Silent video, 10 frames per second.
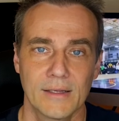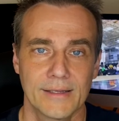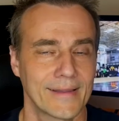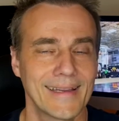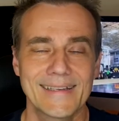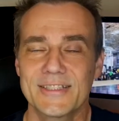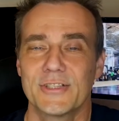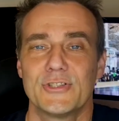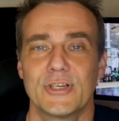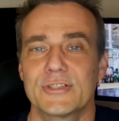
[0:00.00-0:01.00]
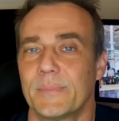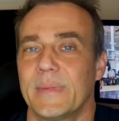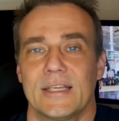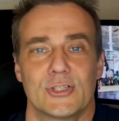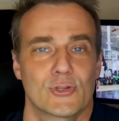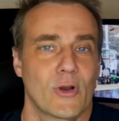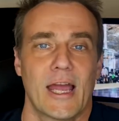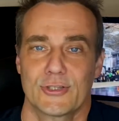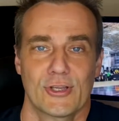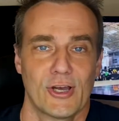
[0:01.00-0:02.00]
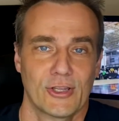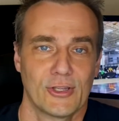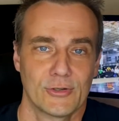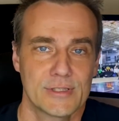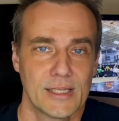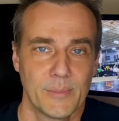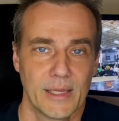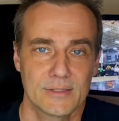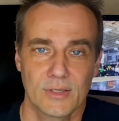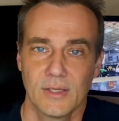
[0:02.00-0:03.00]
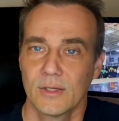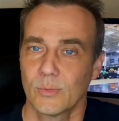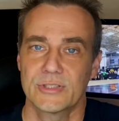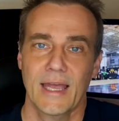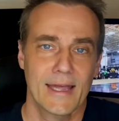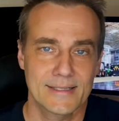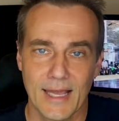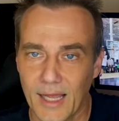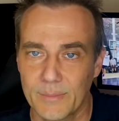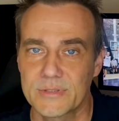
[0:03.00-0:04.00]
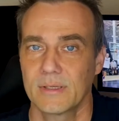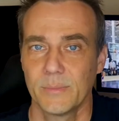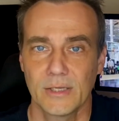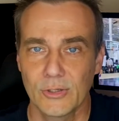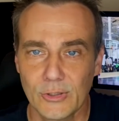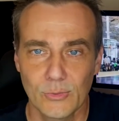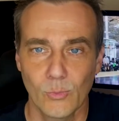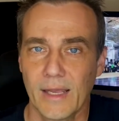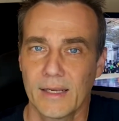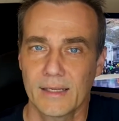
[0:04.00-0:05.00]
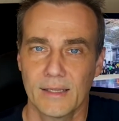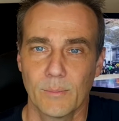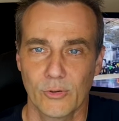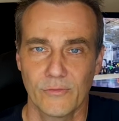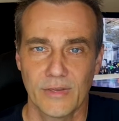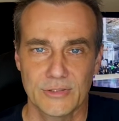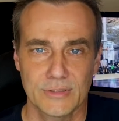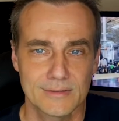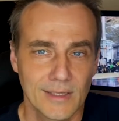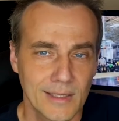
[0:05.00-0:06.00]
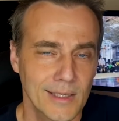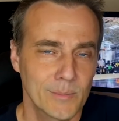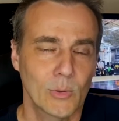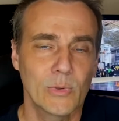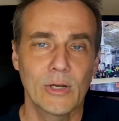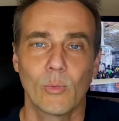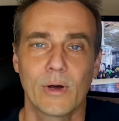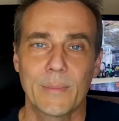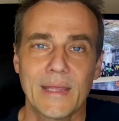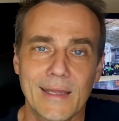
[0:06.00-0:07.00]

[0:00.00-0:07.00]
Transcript: Now, that doesn't just mean trash talking your teammates, which at times can be a good way to get motivation, but we don't want to be a